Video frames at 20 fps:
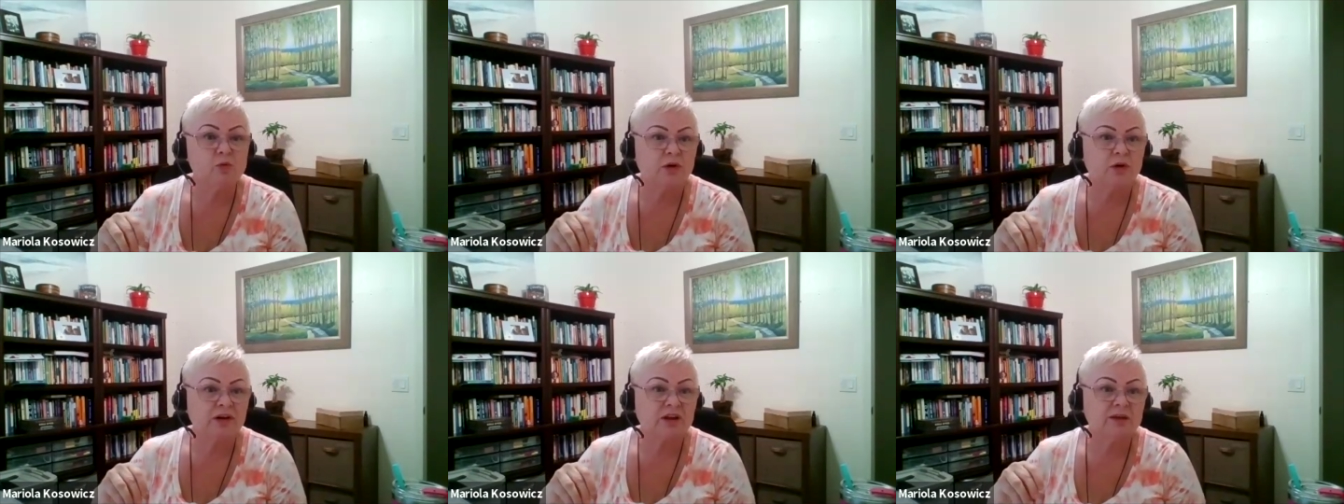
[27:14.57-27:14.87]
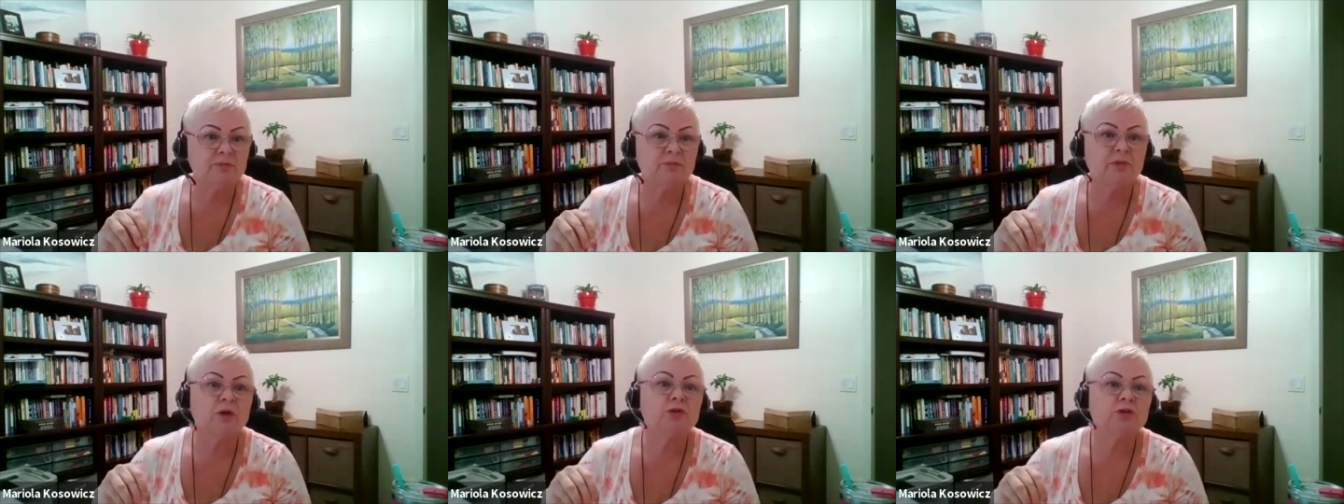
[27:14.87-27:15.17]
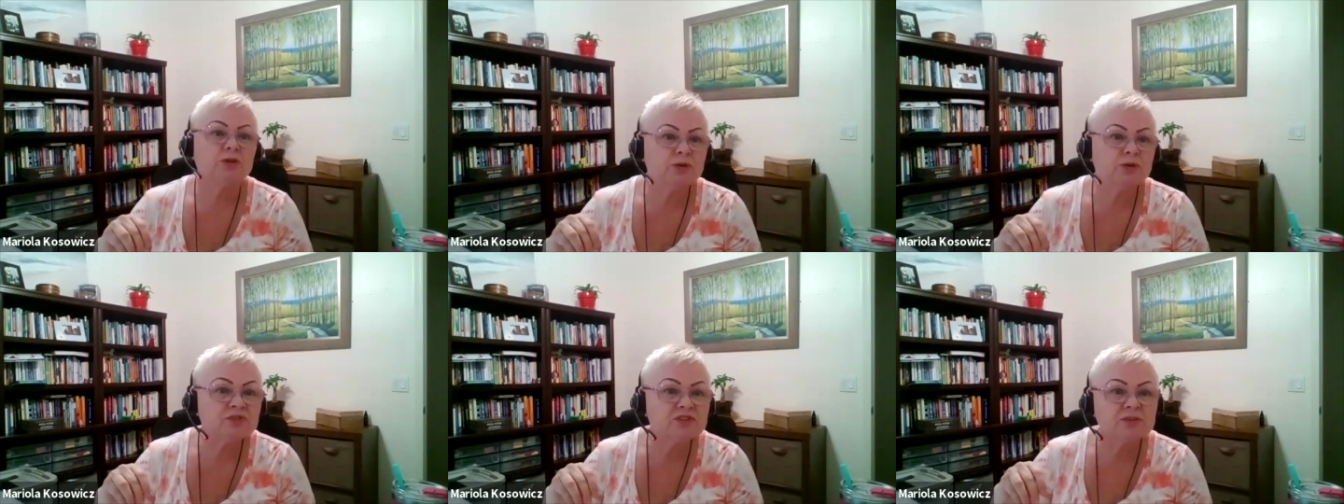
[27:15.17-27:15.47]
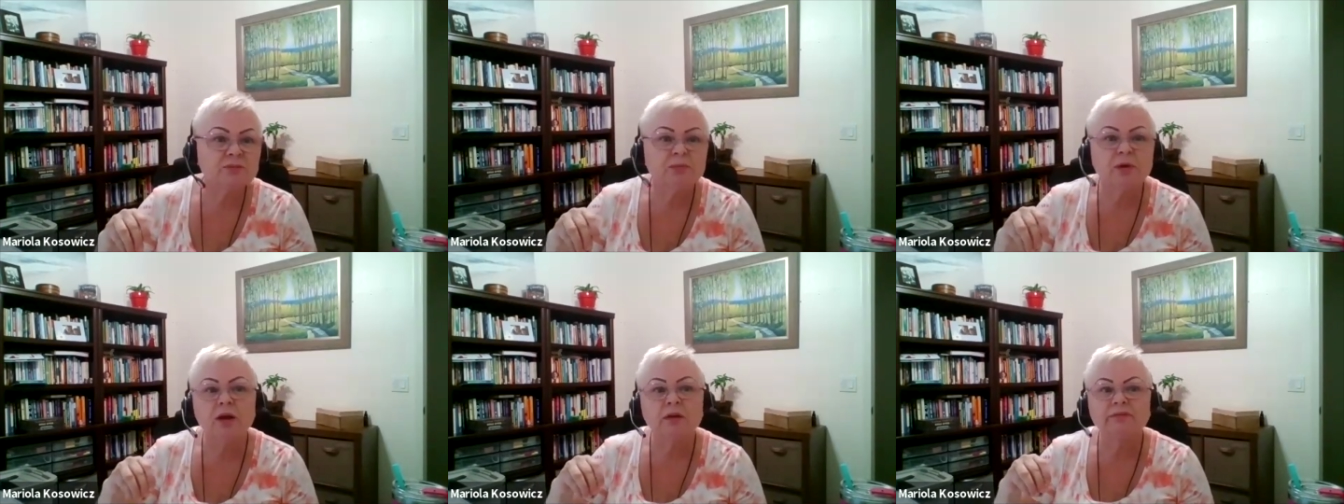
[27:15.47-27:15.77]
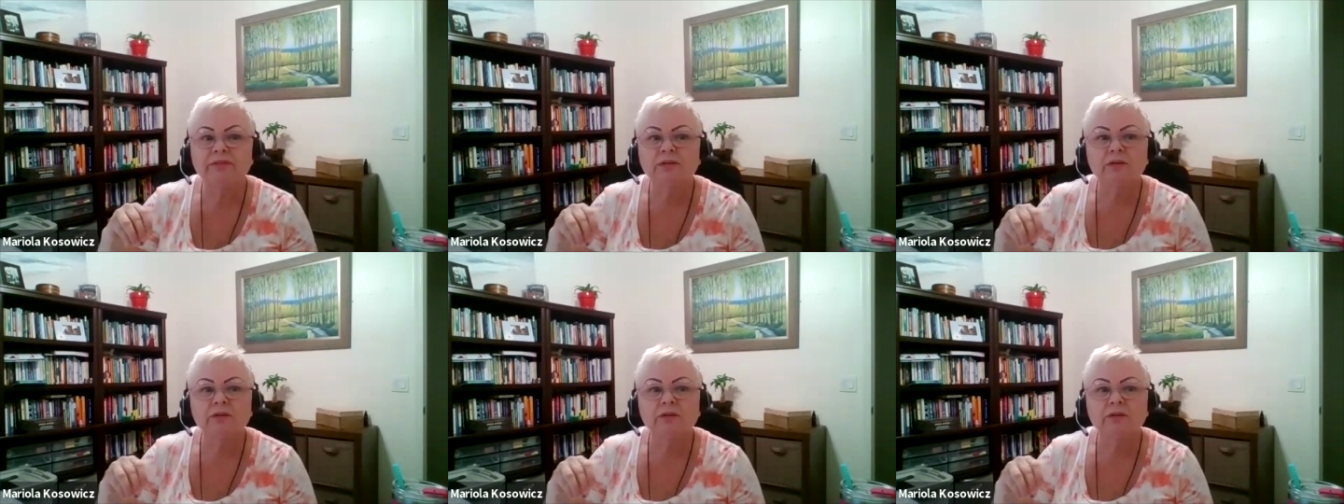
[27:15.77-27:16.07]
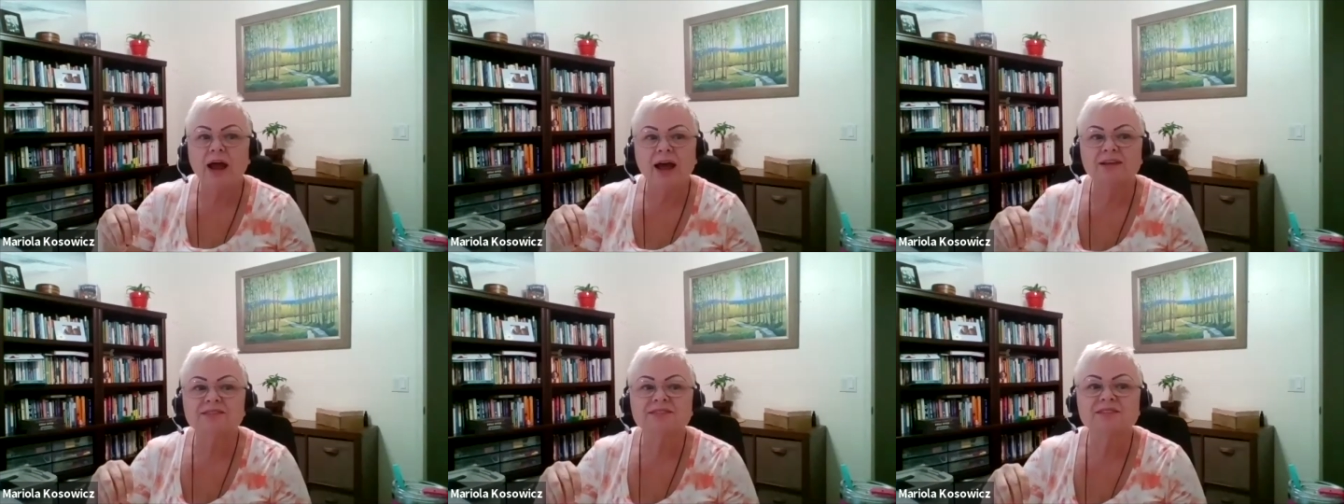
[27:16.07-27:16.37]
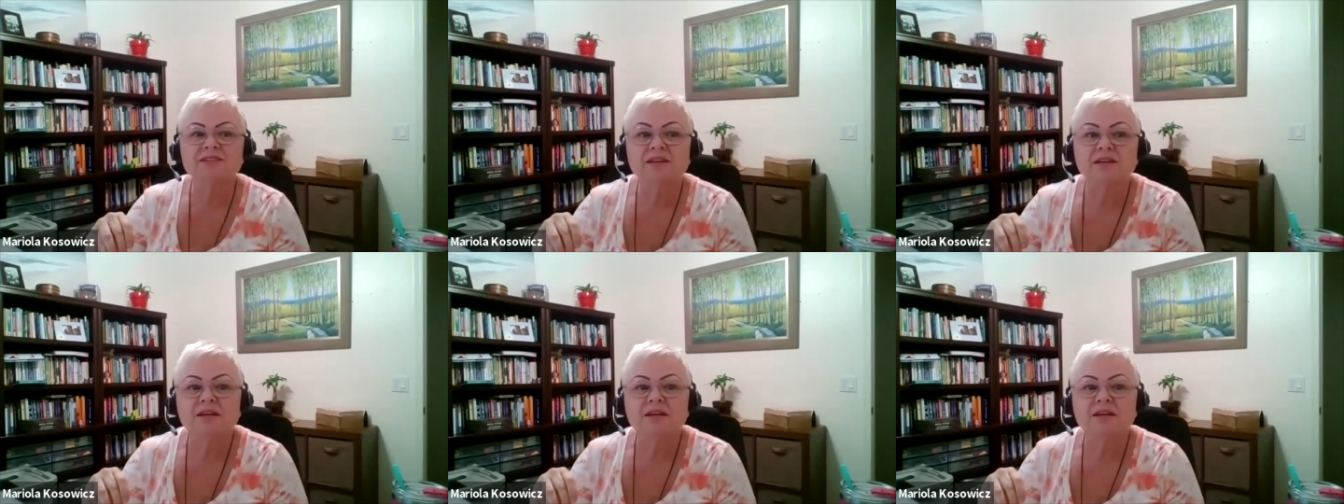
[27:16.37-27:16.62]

workable, usable for us.